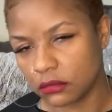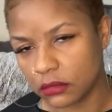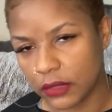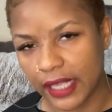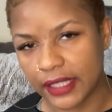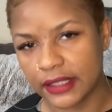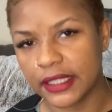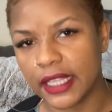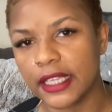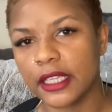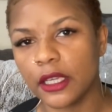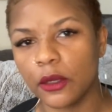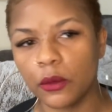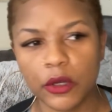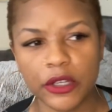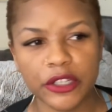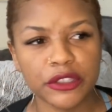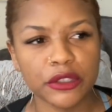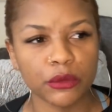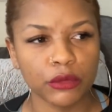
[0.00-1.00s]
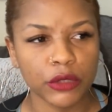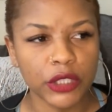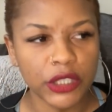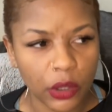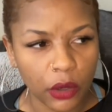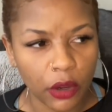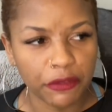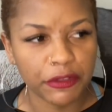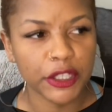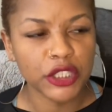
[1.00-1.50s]
I think it was, you
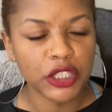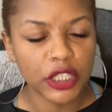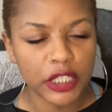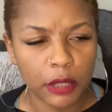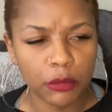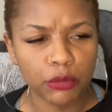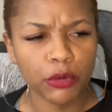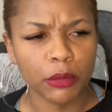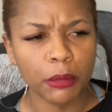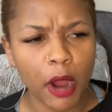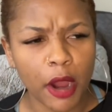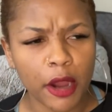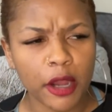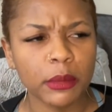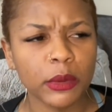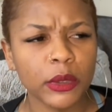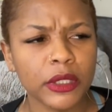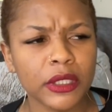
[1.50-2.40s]
know, eventually Remarkable